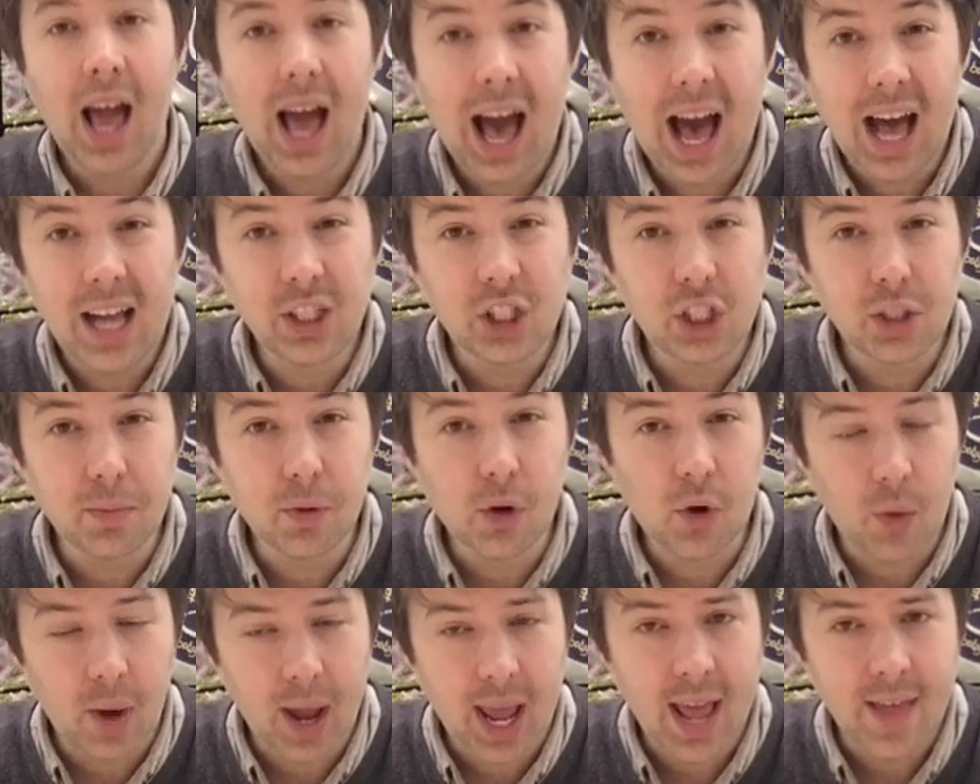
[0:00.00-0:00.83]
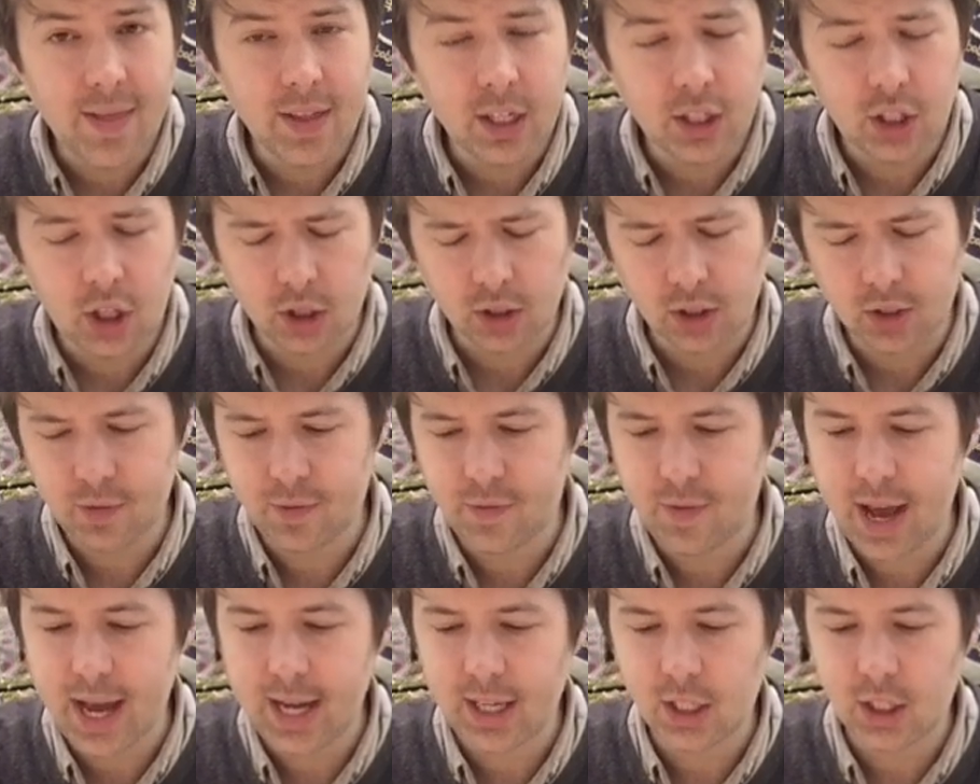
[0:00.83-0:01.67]
and to create the dot
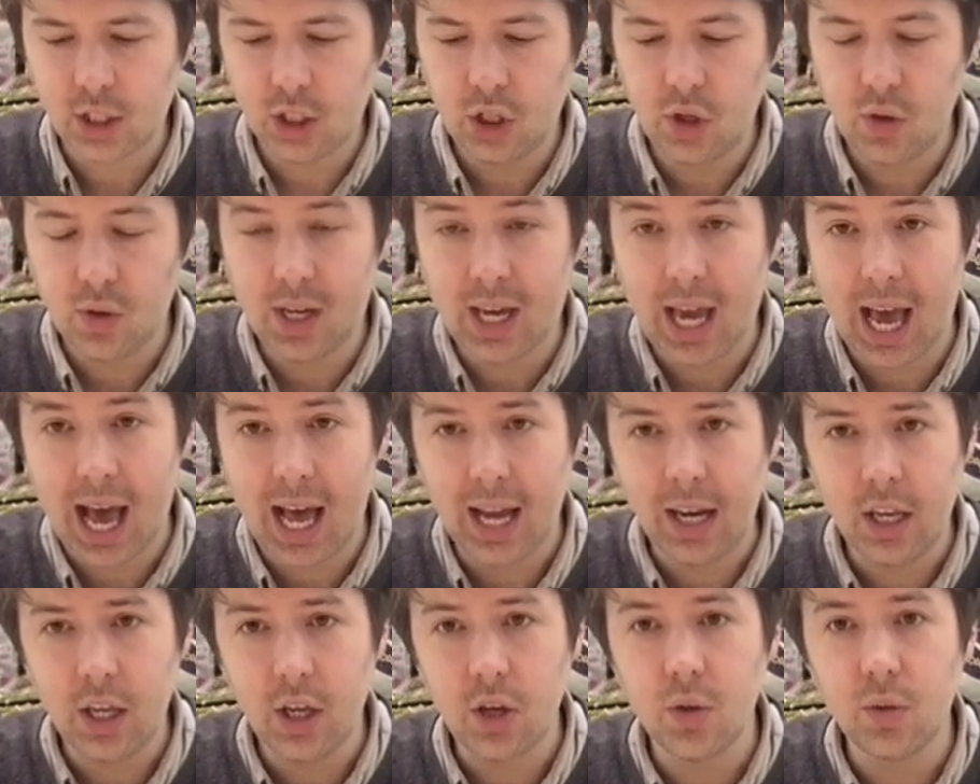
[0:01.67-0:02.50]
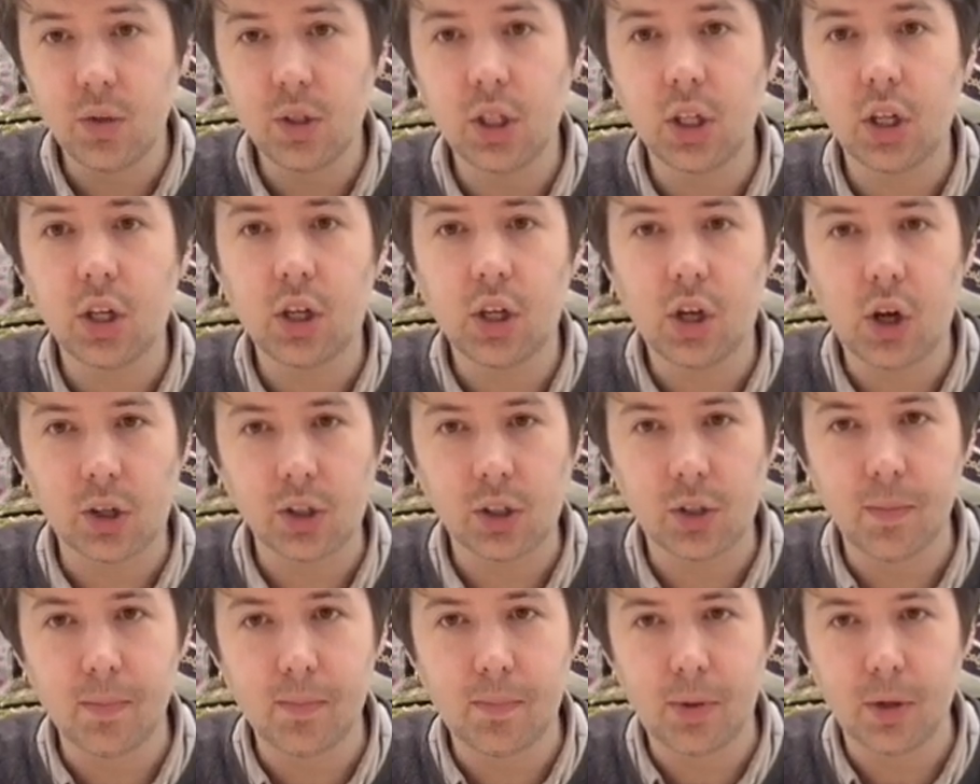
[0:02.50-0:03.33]
effect, you can use
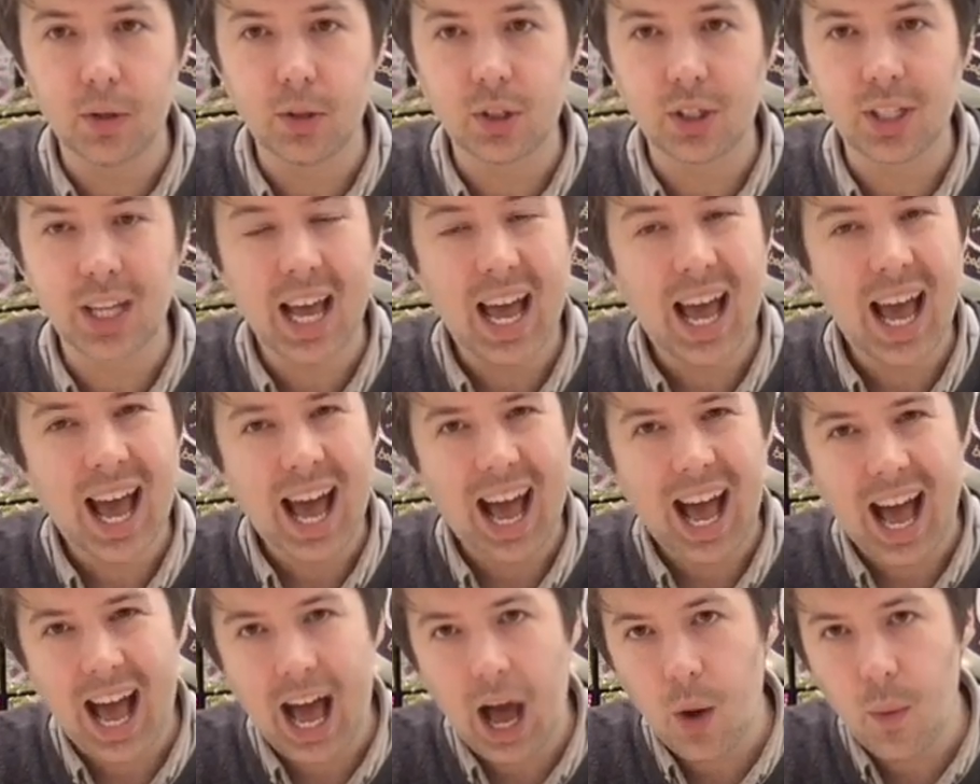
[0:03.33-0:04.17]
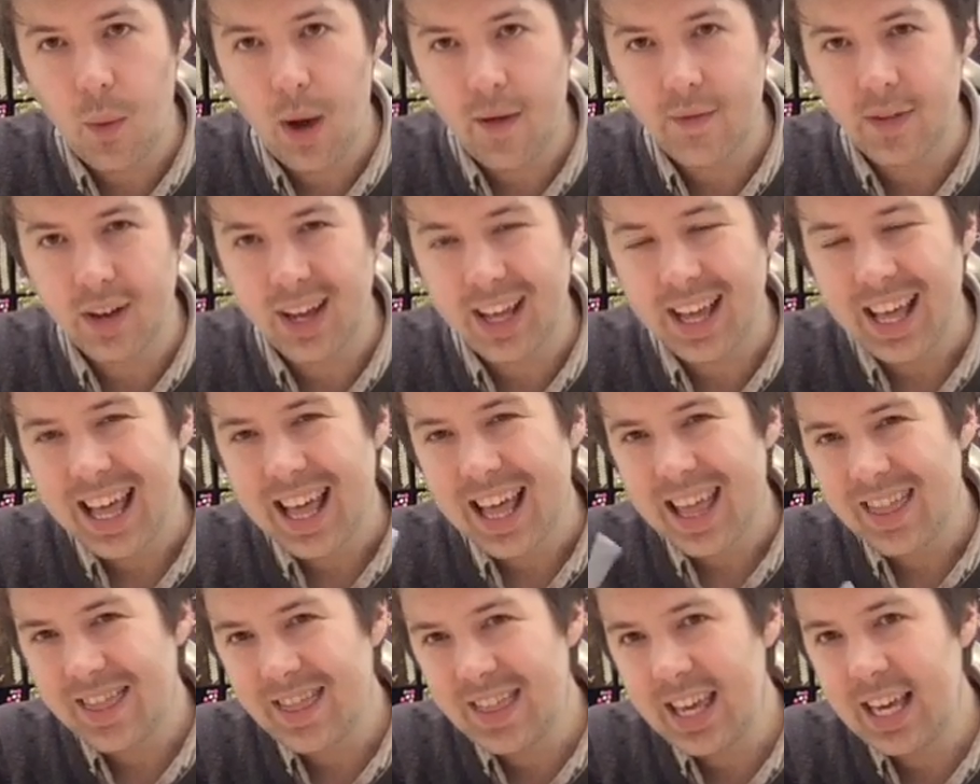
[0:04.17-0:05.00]
cotton buds. However,
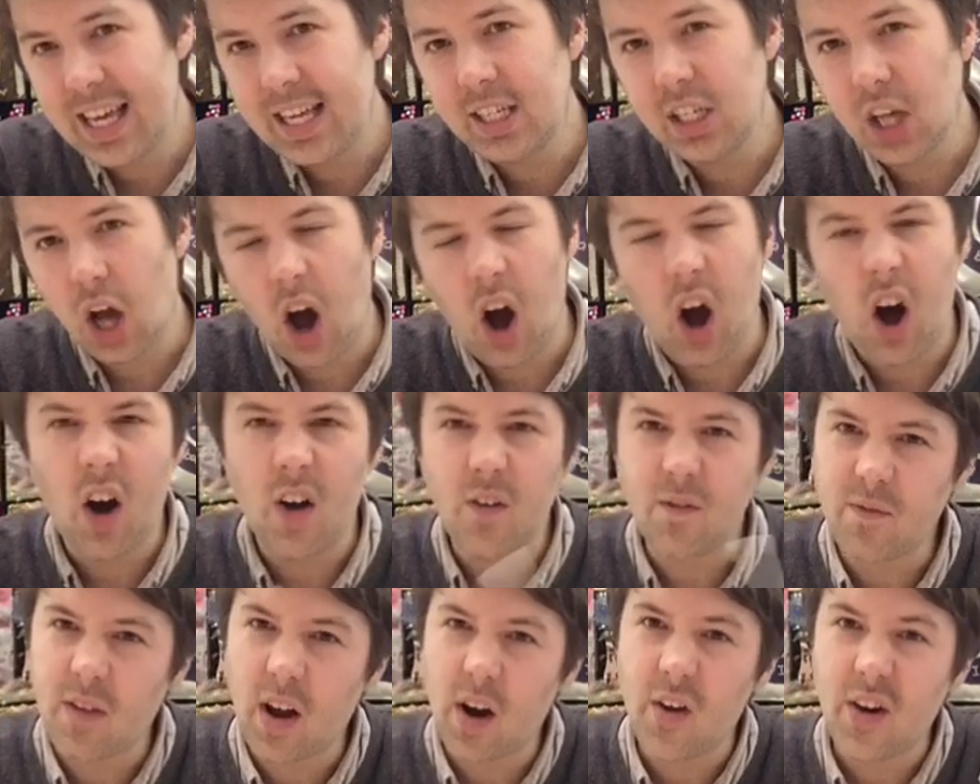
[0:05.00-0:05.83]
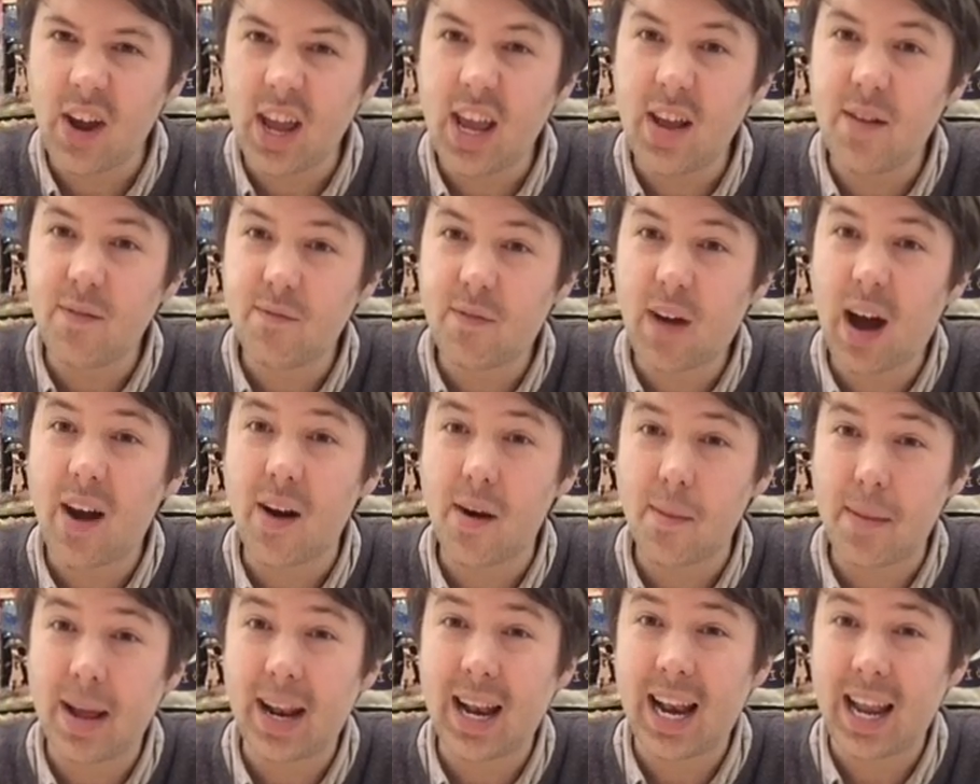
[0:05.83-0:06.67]
these aren't very
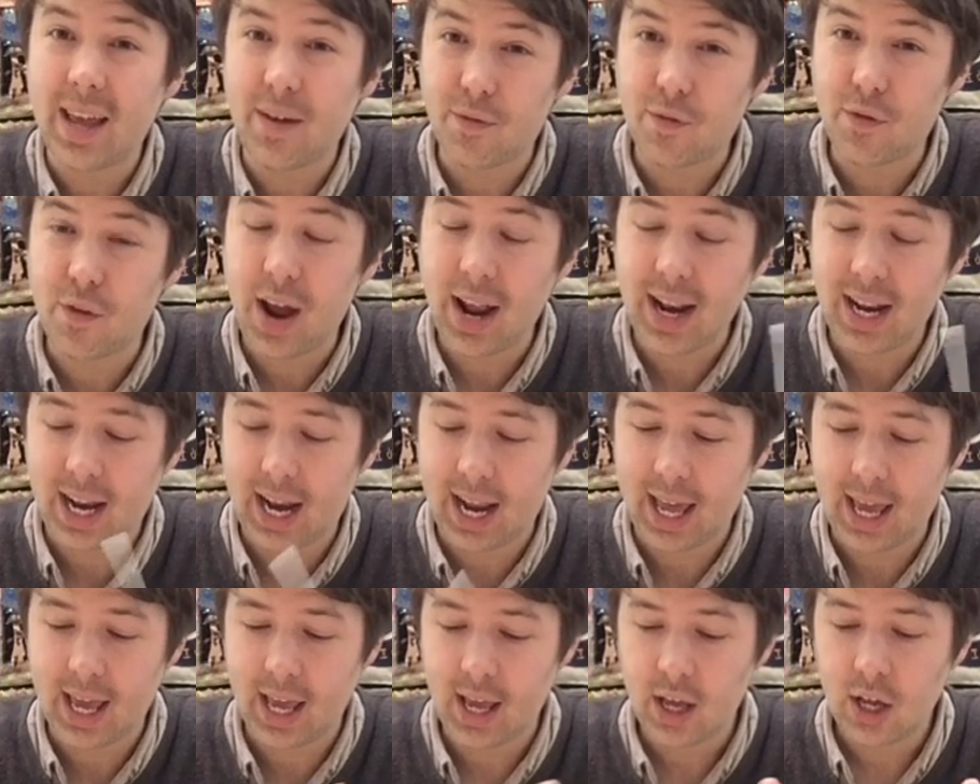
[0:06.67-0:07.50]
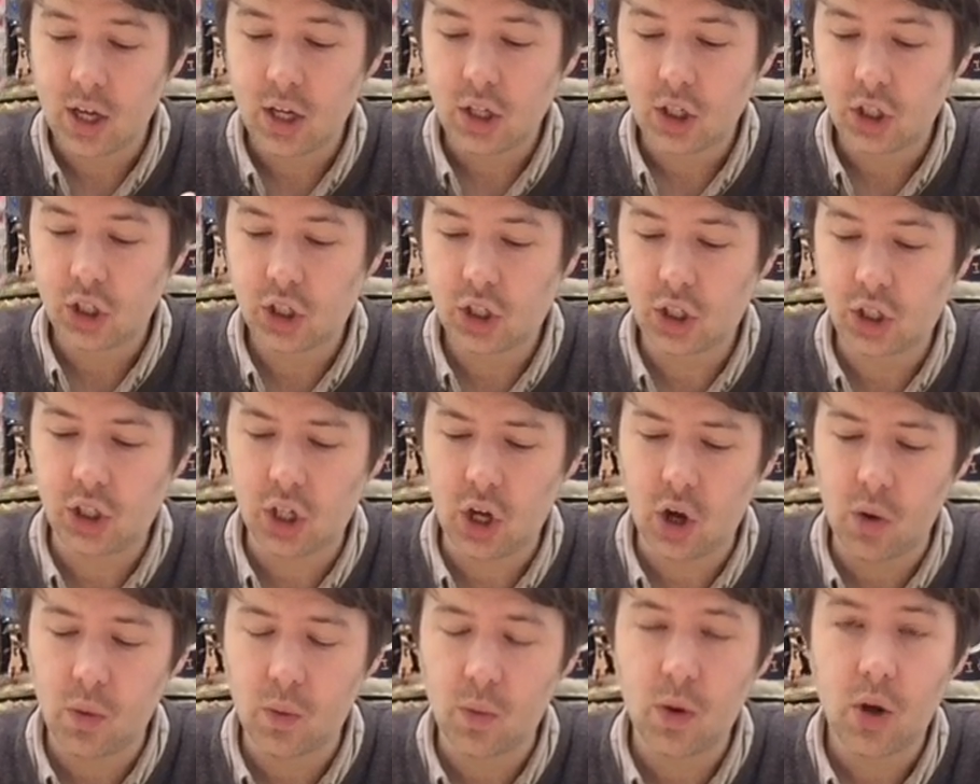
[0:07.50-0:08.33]
environmentally friendly.
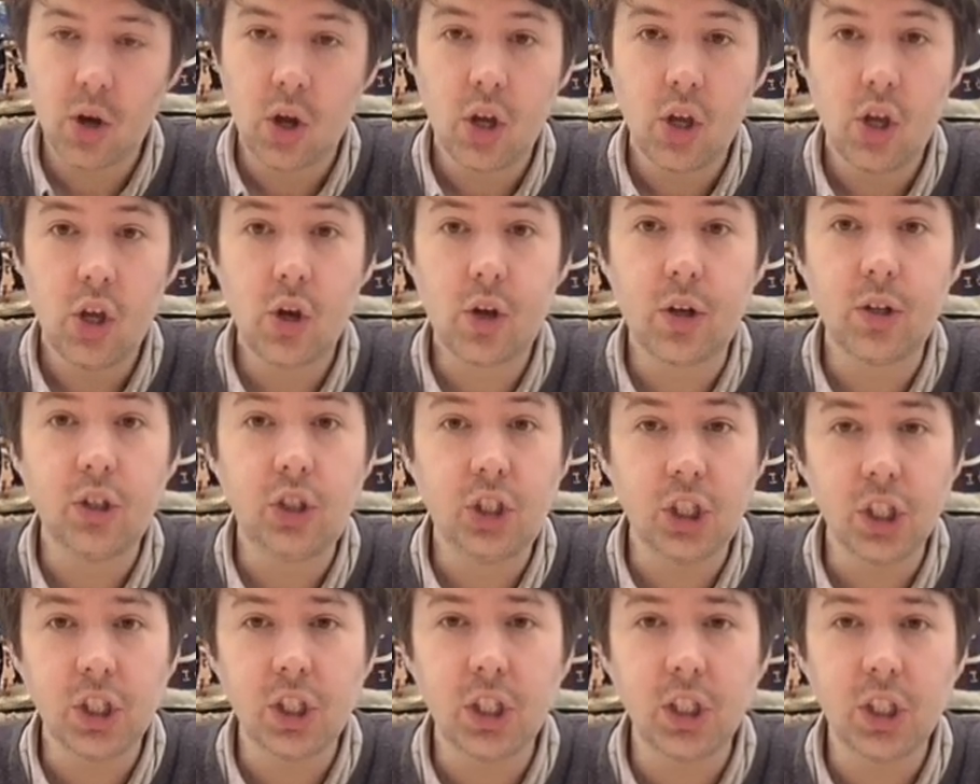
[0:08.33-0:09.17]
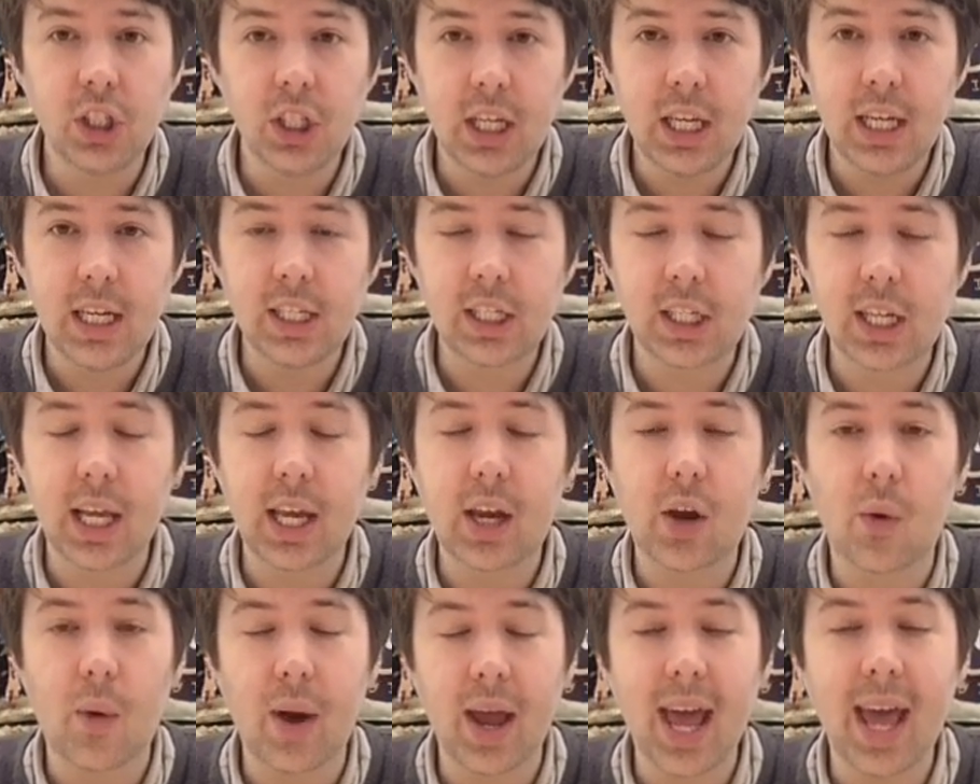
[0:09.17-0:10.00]
So, you can just as easily
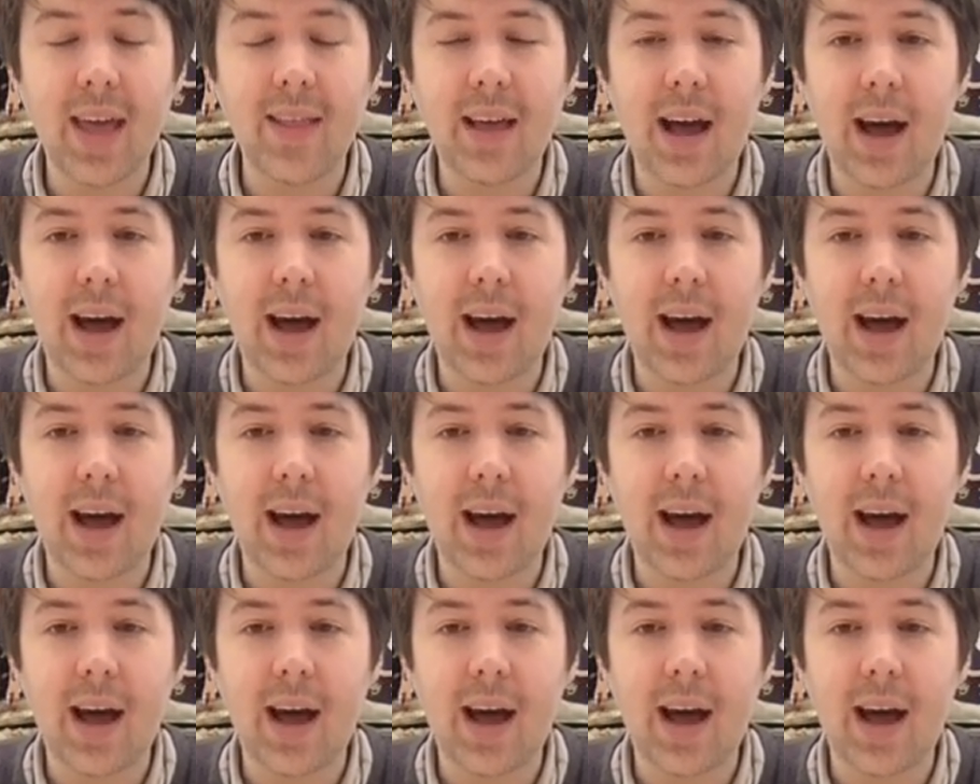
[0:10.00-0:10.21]
create